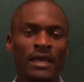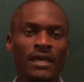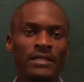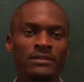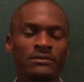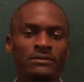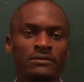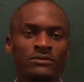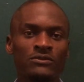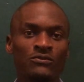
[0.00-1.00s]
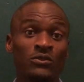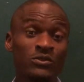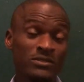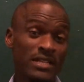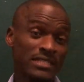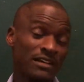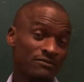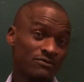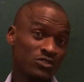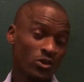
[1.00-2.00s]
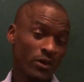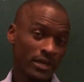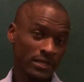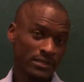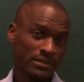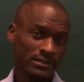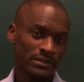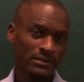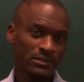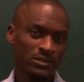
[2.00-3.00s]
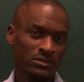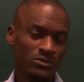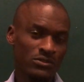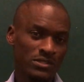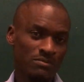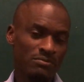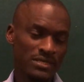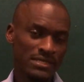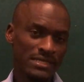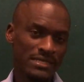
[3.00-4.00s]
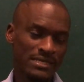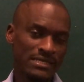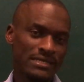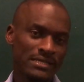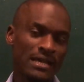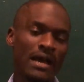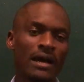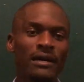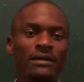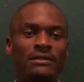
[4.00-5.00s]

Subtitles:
And for those that have joined tourism business this year,